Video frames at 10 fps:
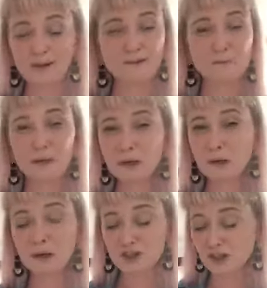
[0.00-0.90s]
Oh my
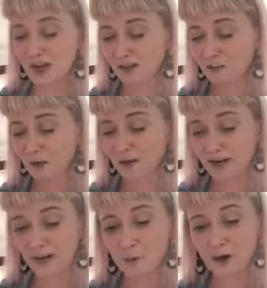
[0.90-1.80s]
gosh, Jacqueline
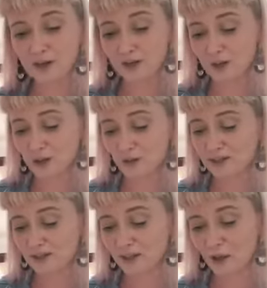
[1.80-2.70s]
Moriarty, why did you do
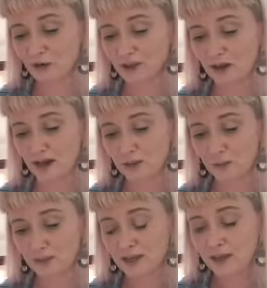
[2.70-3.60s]
such long
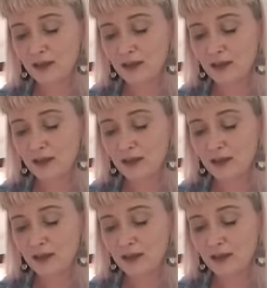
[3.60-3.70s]
titles?